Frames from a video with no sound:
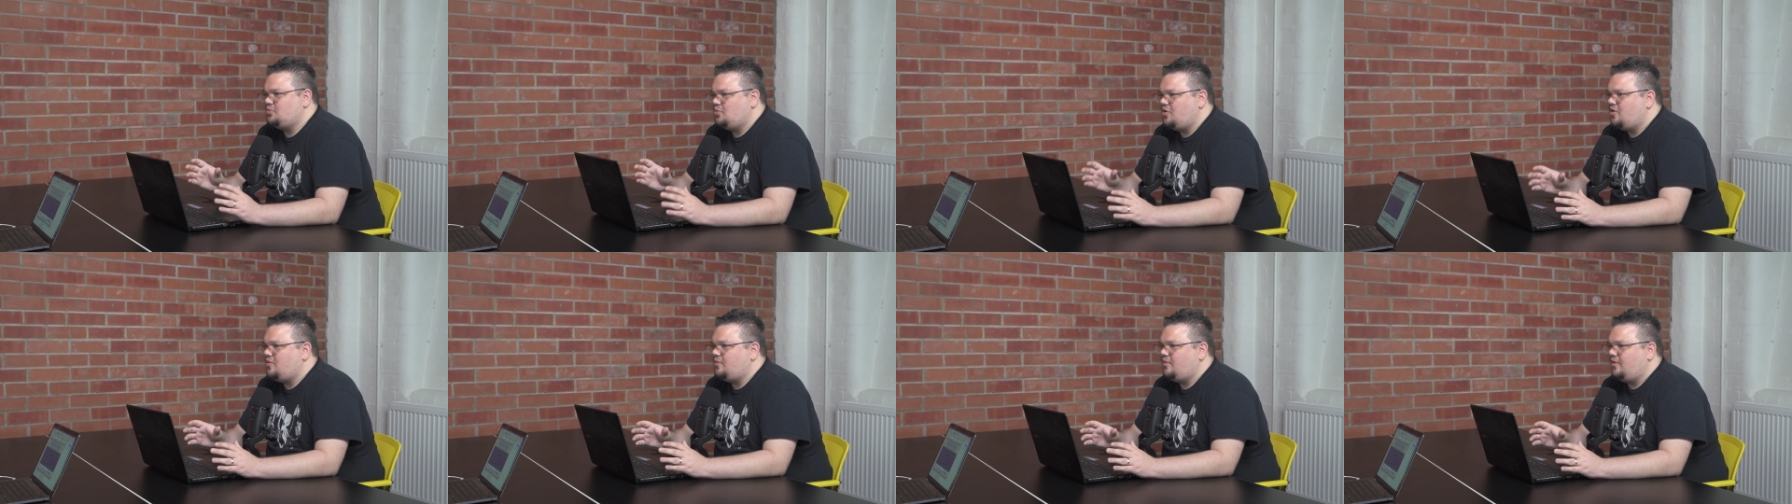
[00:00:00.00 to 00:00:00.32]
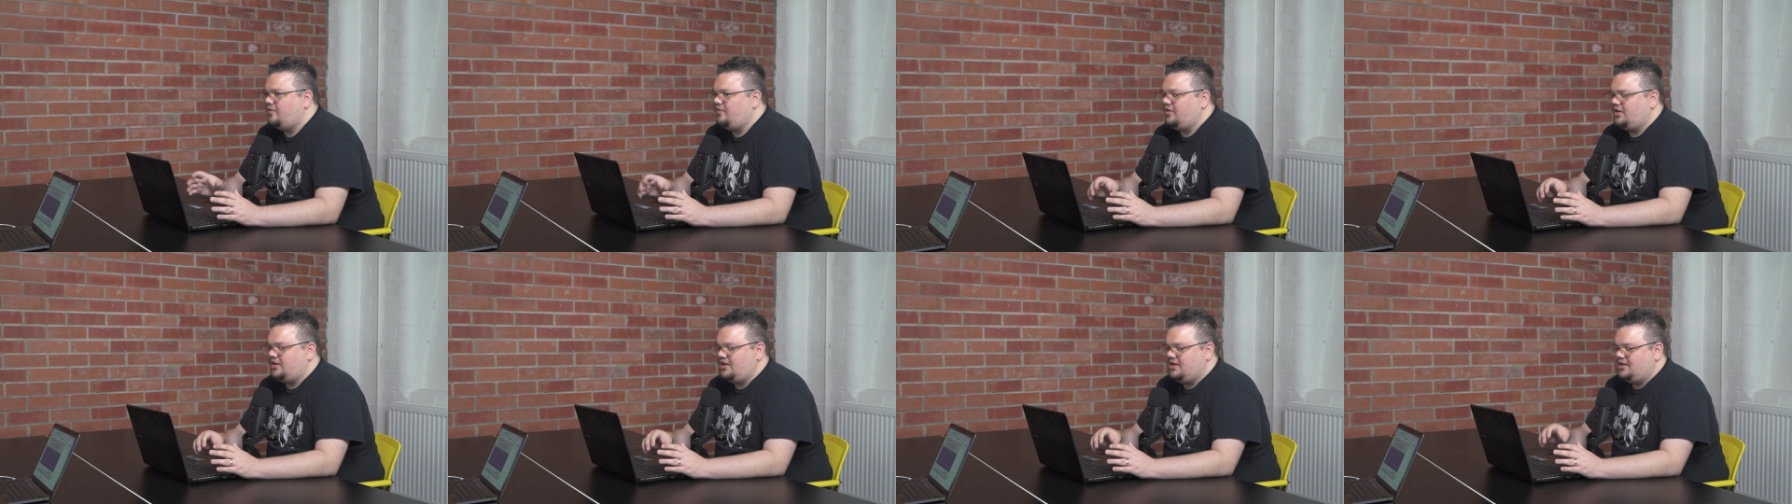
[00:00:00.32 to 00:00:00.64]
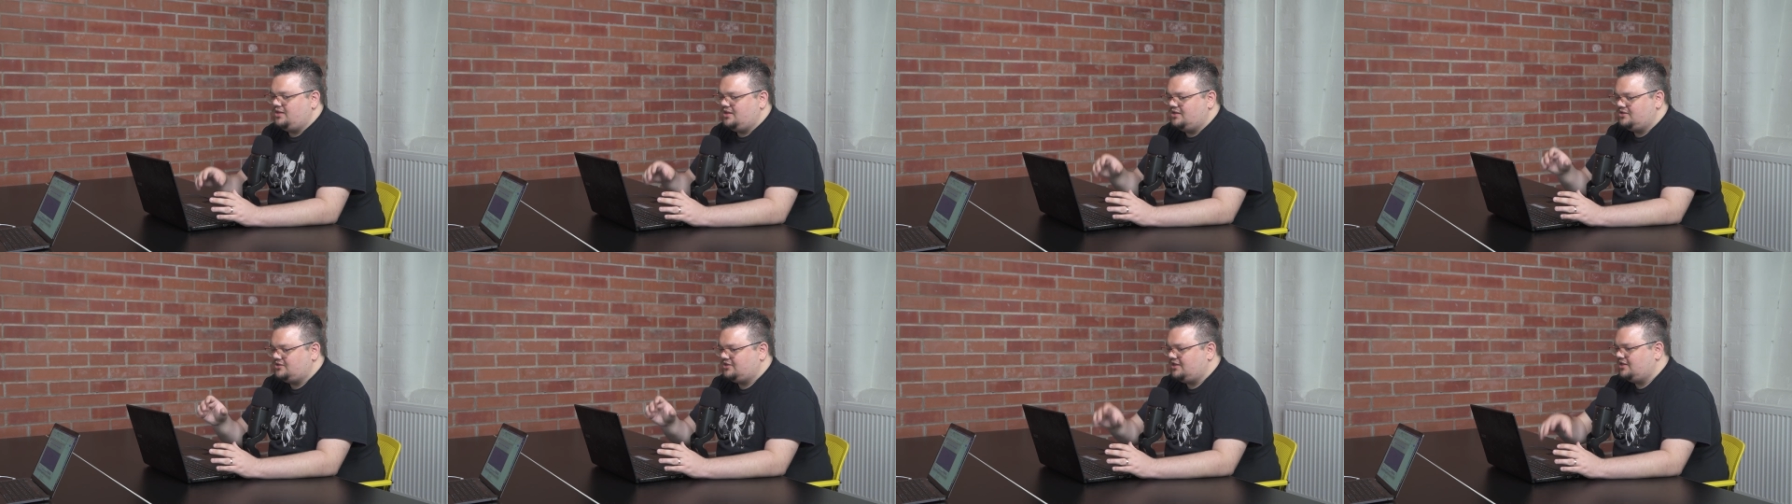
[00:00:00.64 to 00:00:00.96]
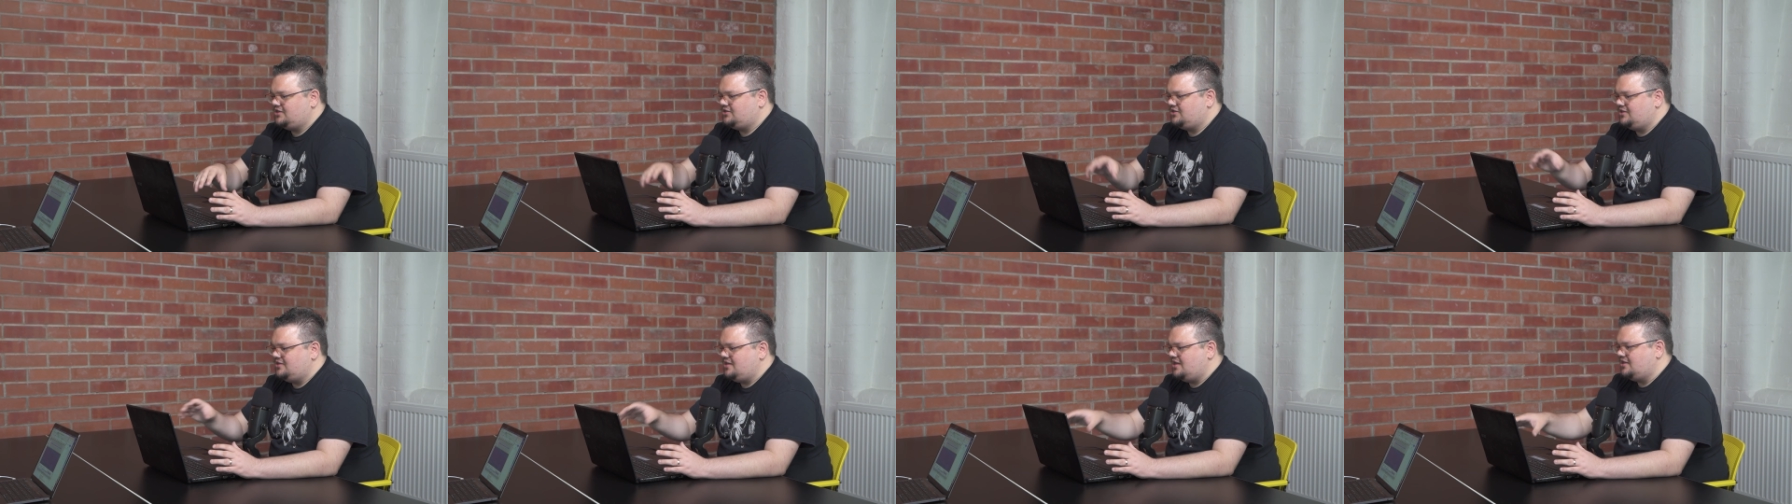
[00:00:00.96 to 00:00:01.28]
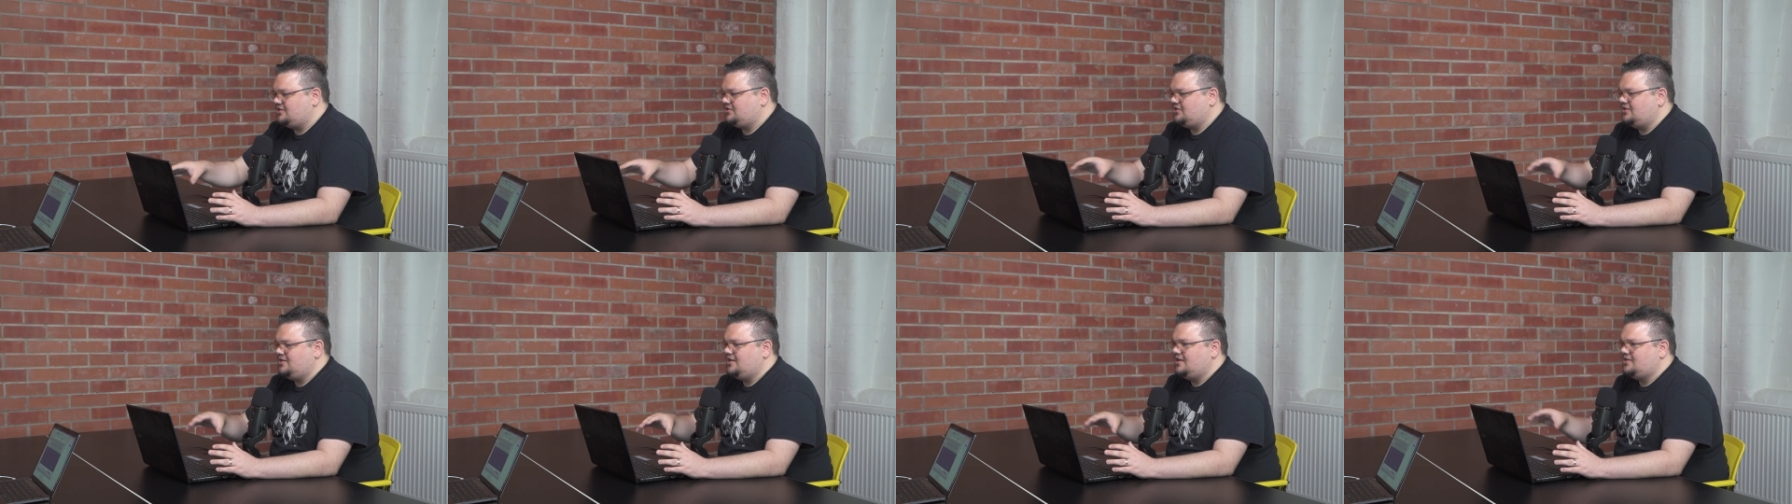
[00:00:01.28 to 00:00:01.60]
what we've agreed is this and
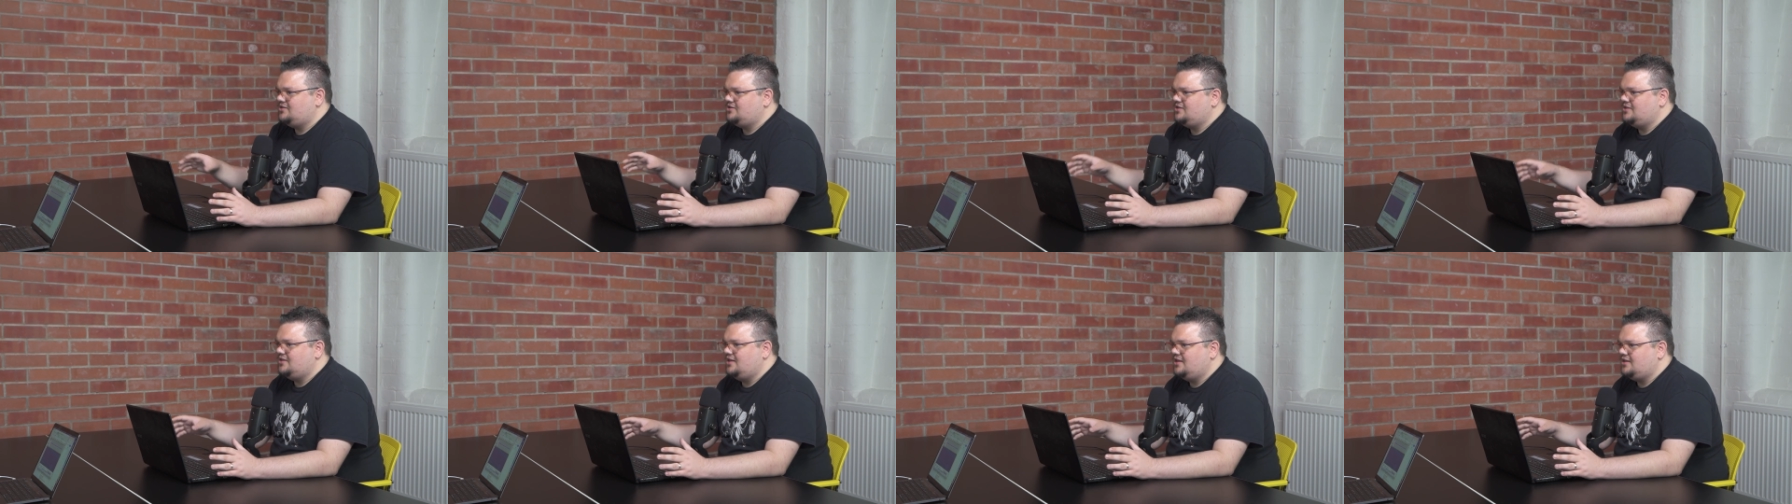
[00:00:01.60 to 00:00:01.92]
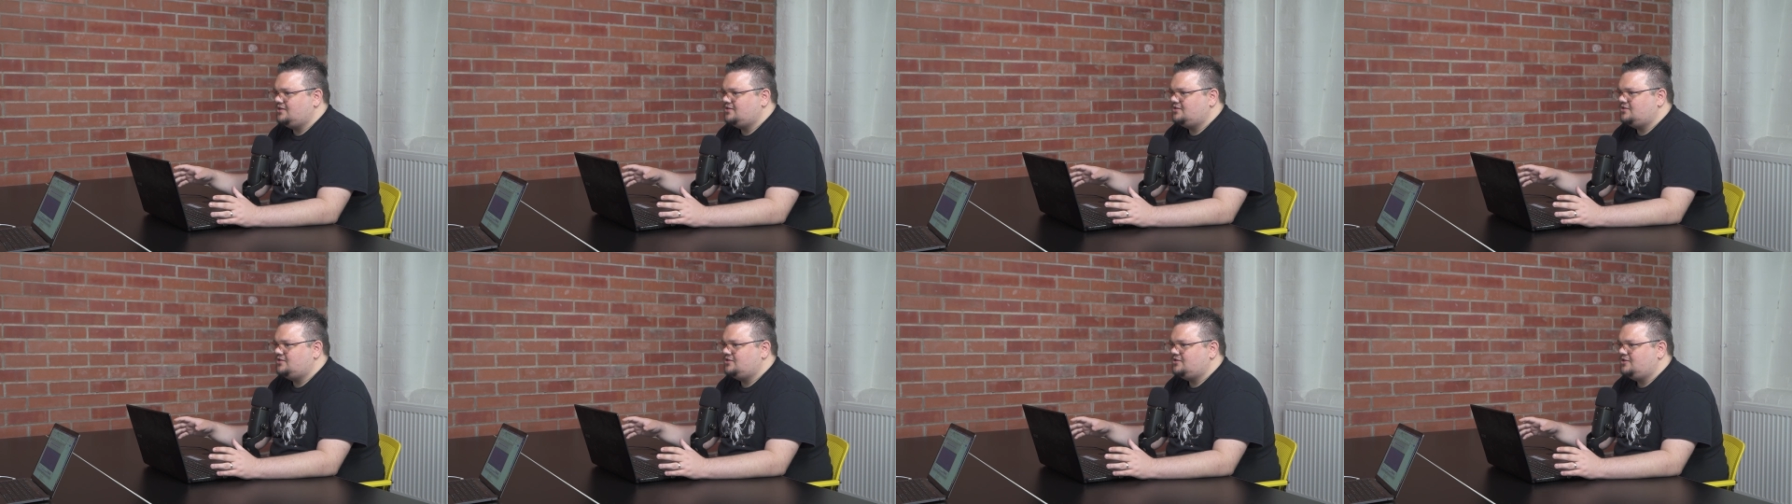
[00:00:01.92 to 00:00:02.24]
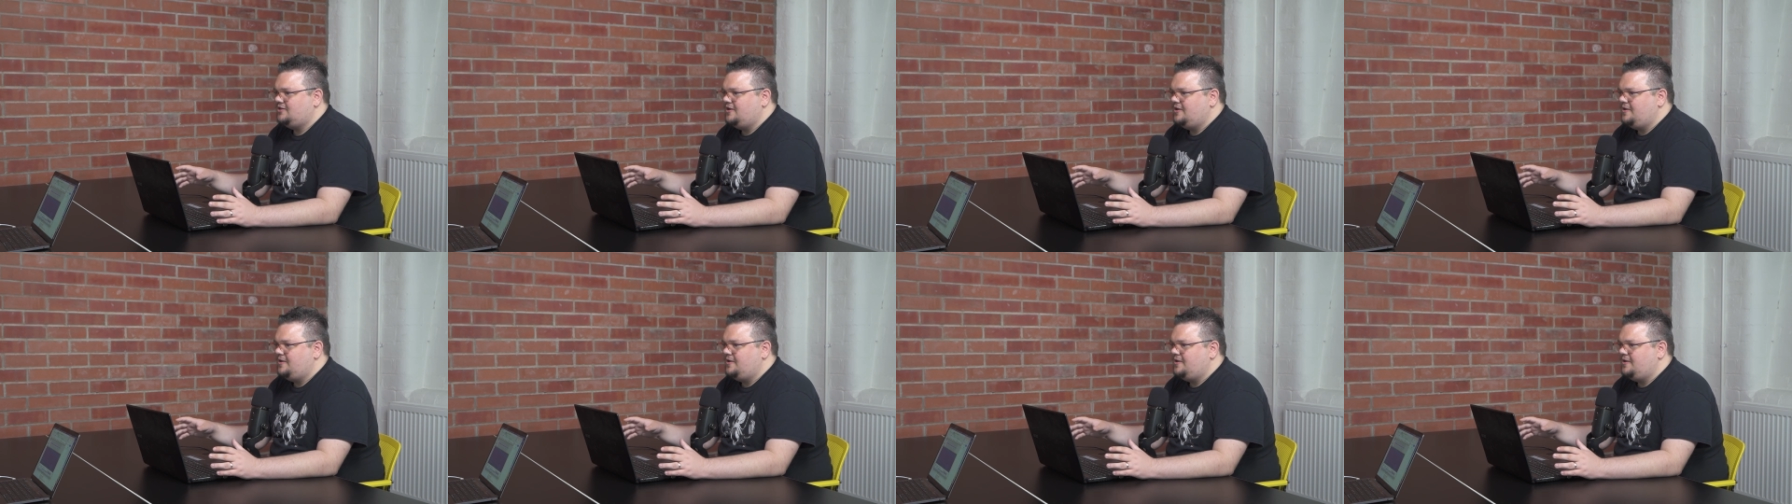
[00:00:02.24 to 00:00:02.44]
this and this and this.